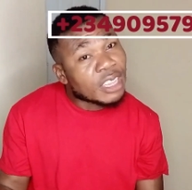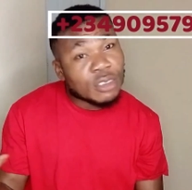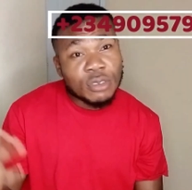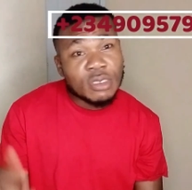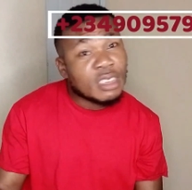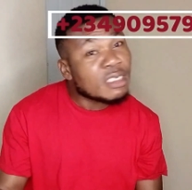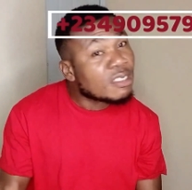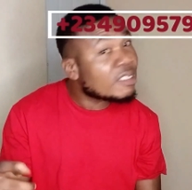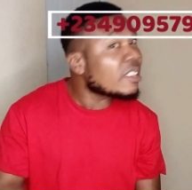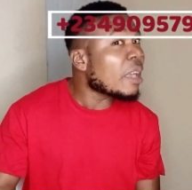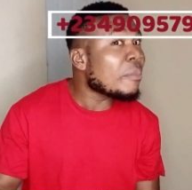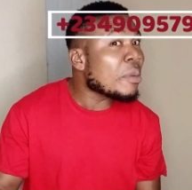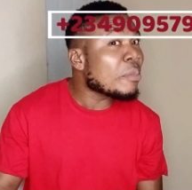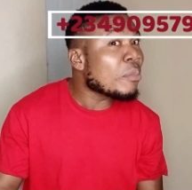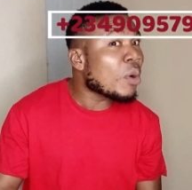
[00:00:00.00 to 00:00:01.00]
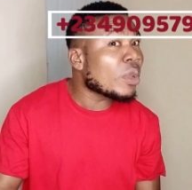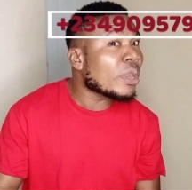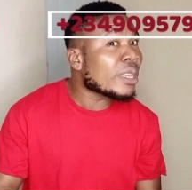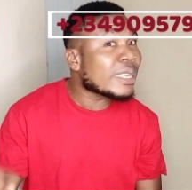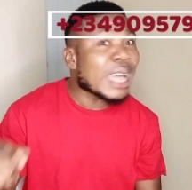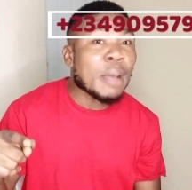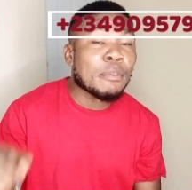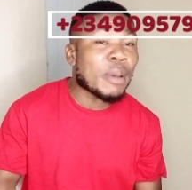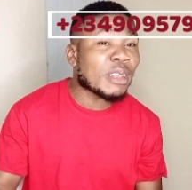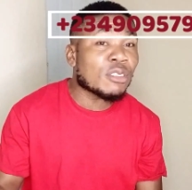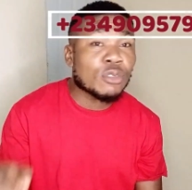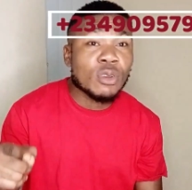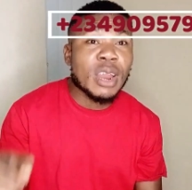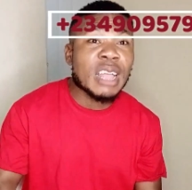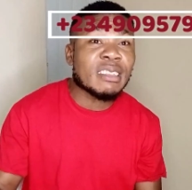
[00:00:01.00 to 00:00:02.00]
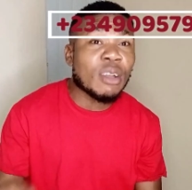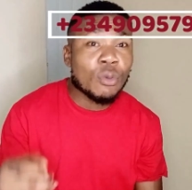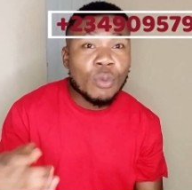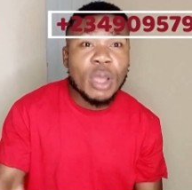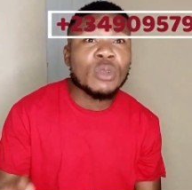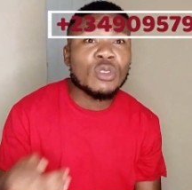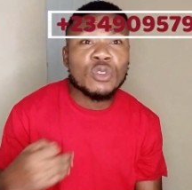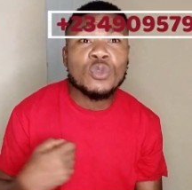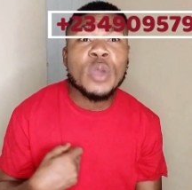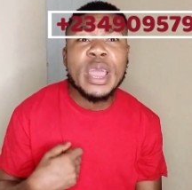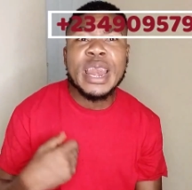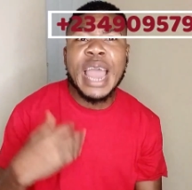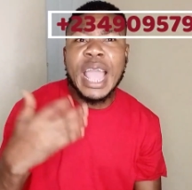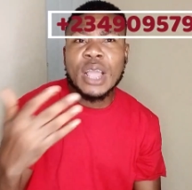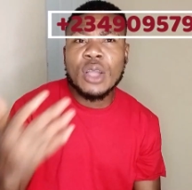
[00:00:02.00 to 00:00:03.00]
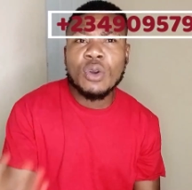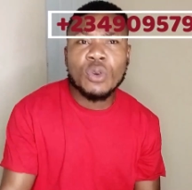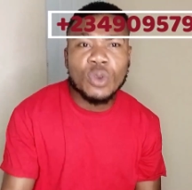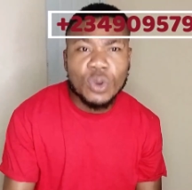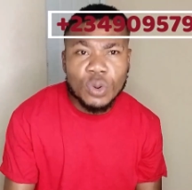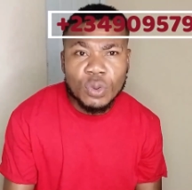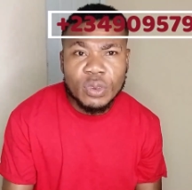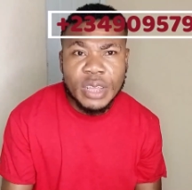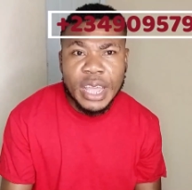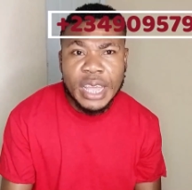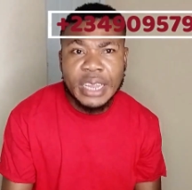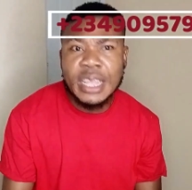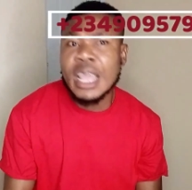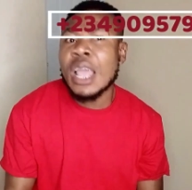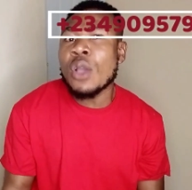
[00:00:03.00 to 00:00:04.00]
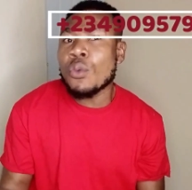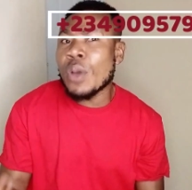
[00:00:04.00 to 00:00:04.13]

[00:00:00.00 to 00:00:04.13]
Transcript: and you didn't send me money that particular time when you and I concluded,